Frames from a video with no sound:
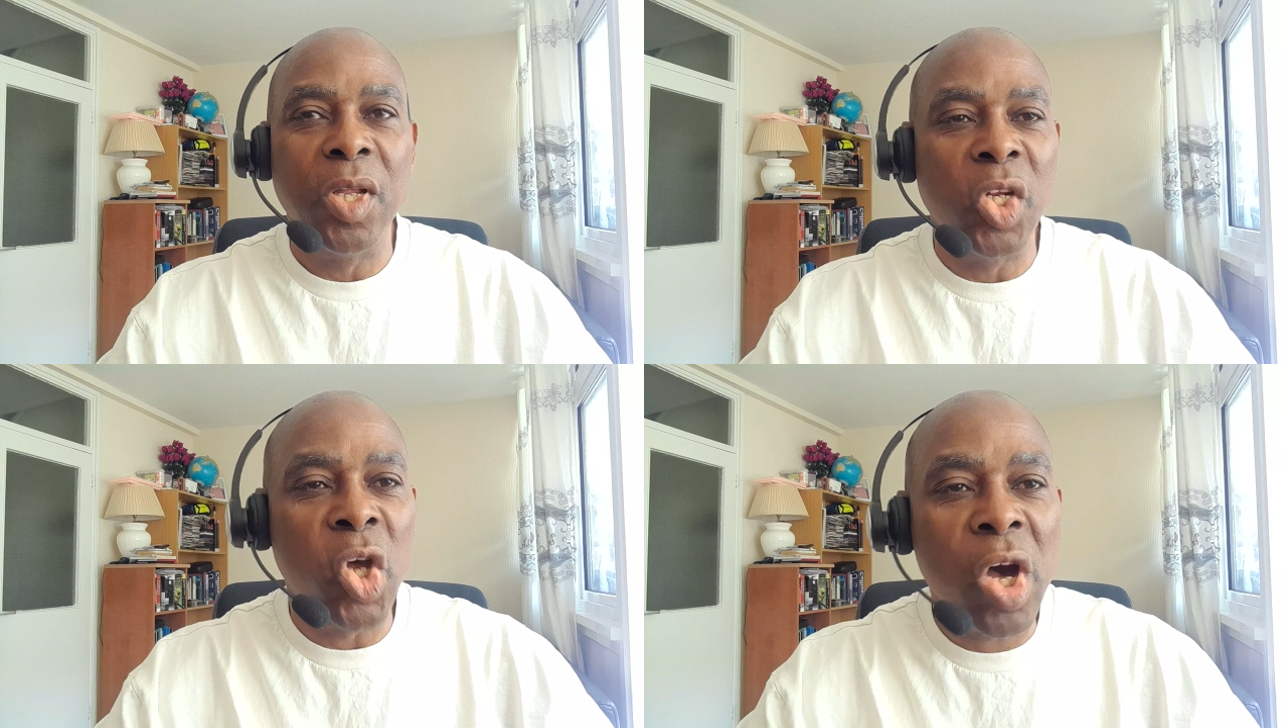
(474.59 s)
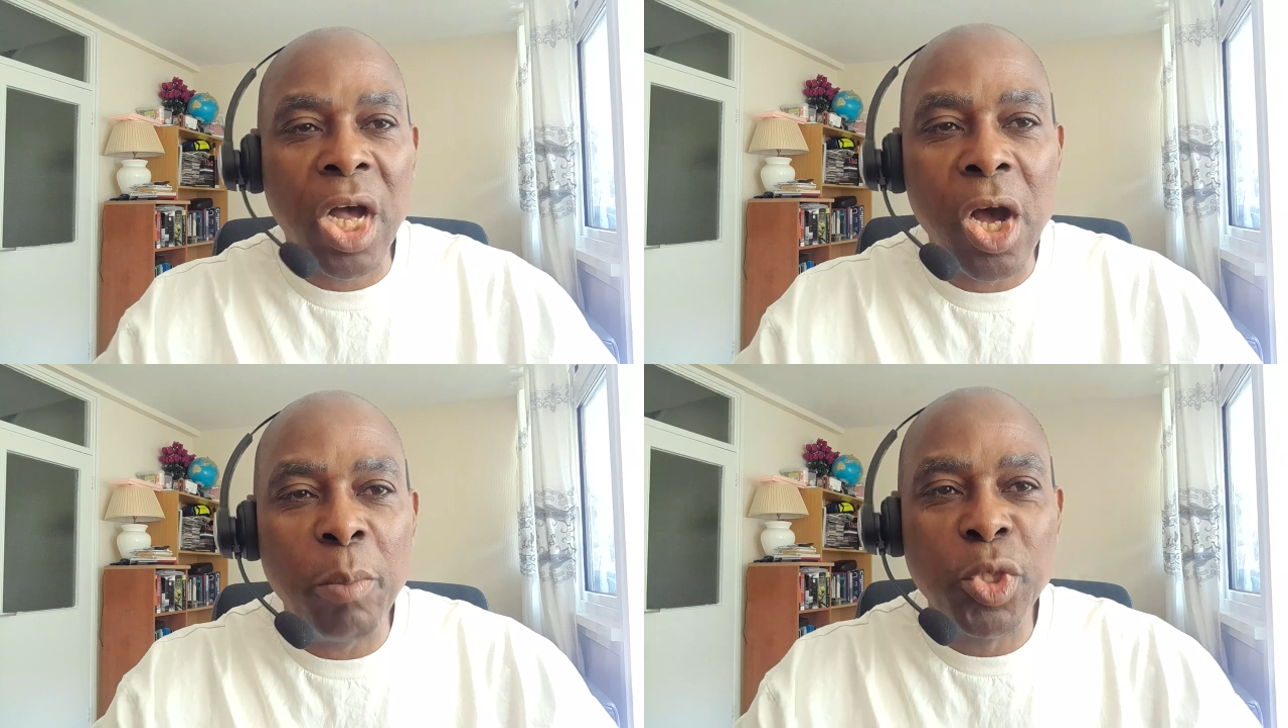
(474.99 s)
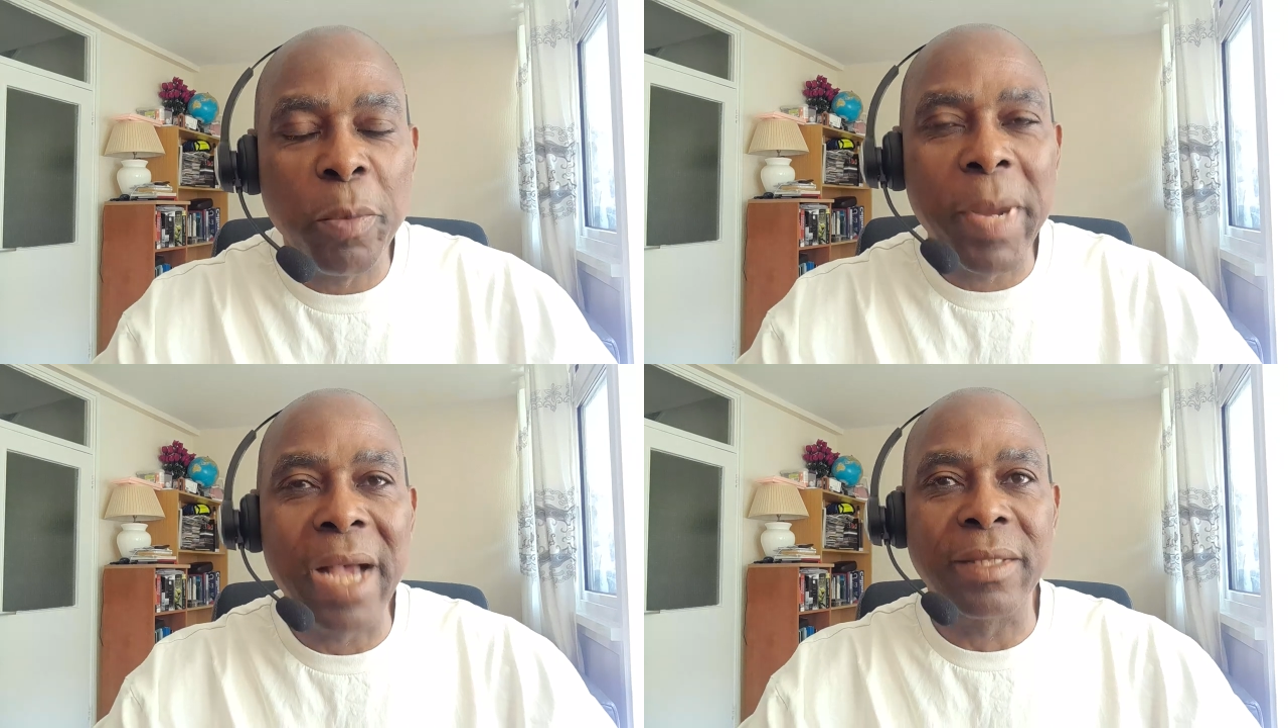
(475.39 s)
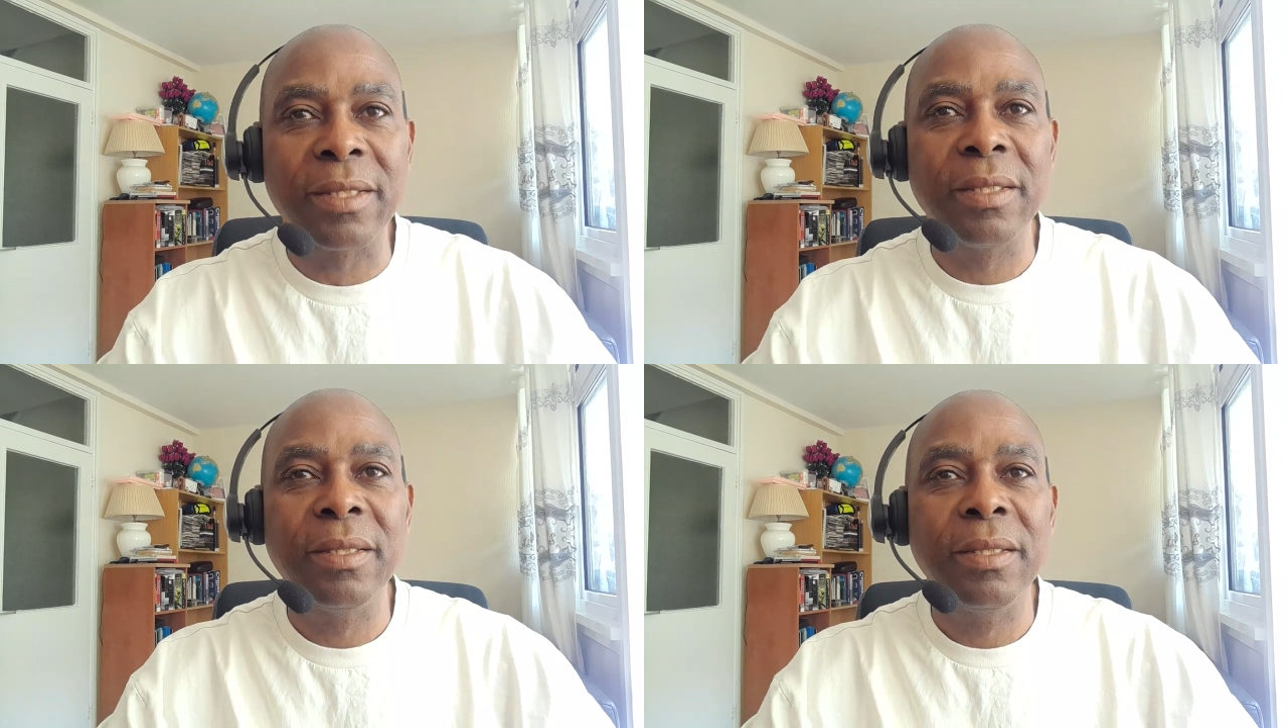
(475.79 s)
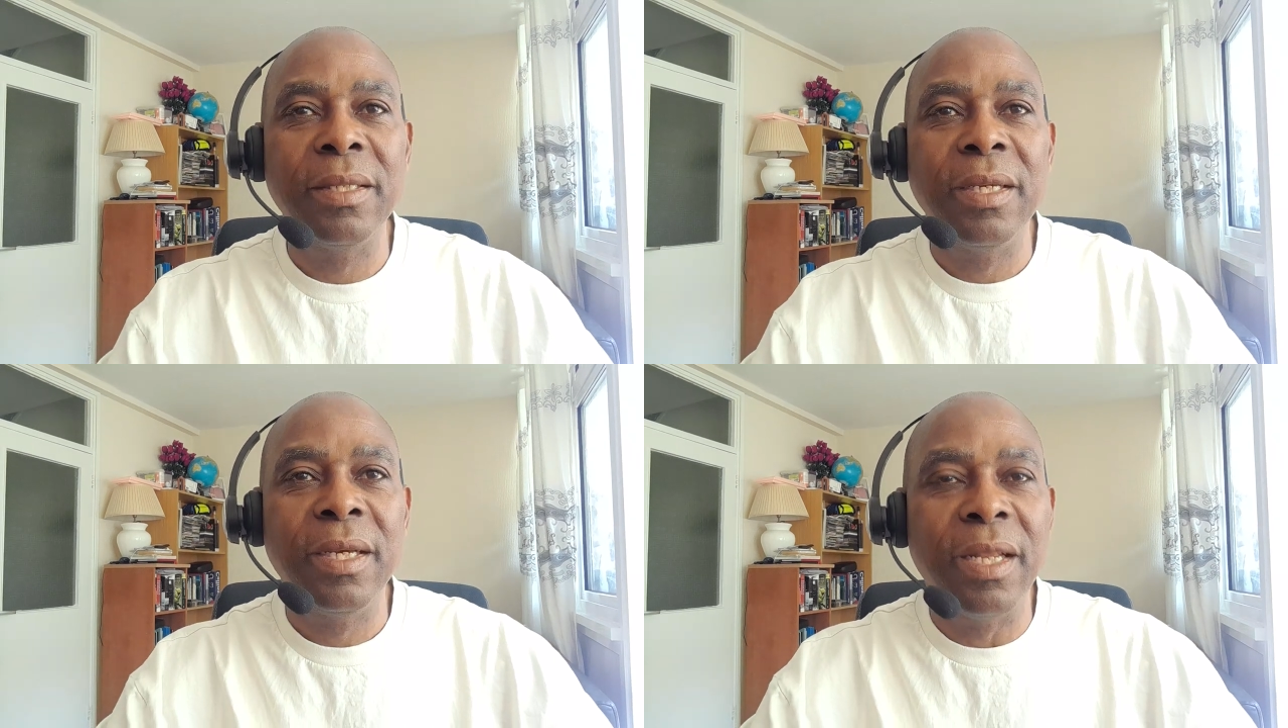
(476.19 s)
nor come to pass,
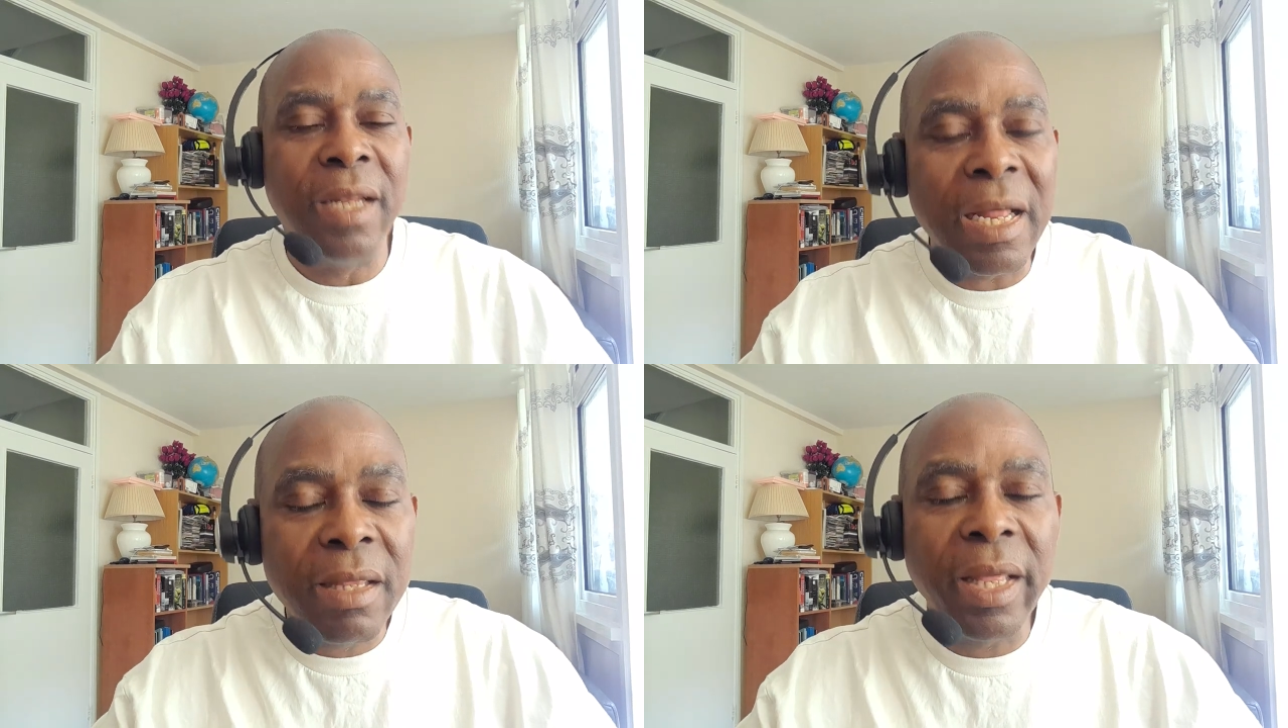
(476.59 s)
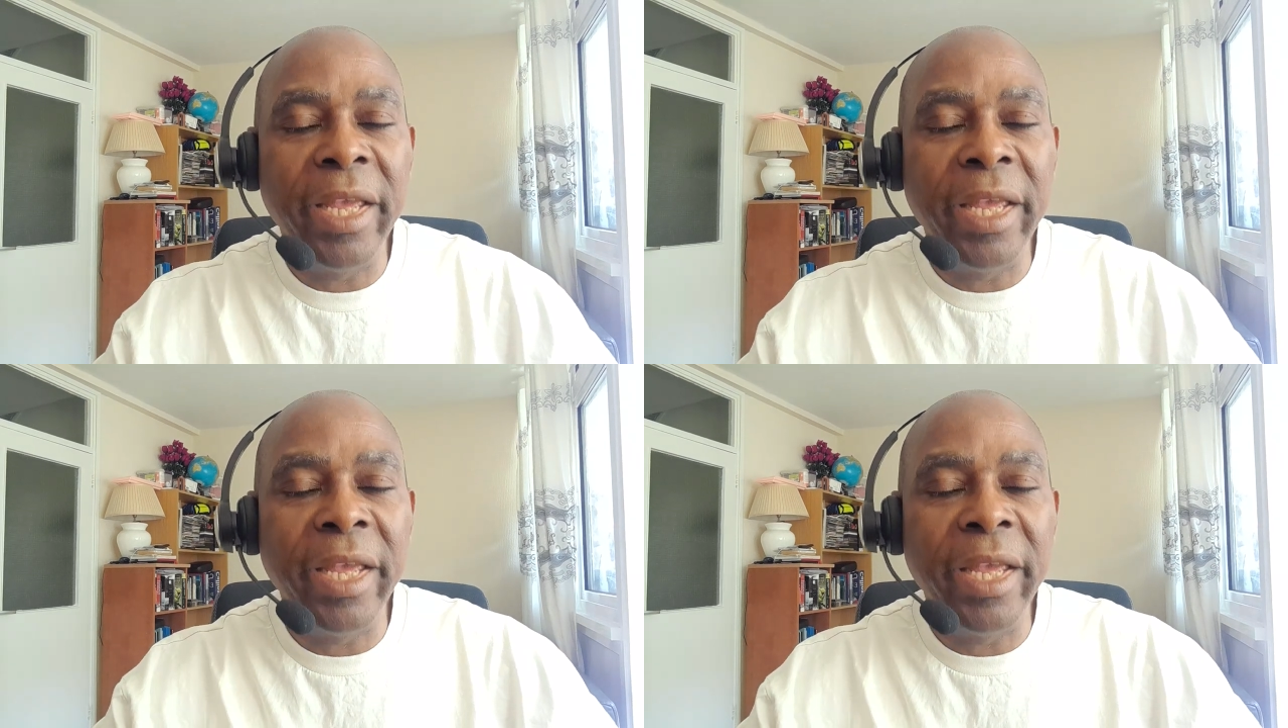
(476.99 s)
that,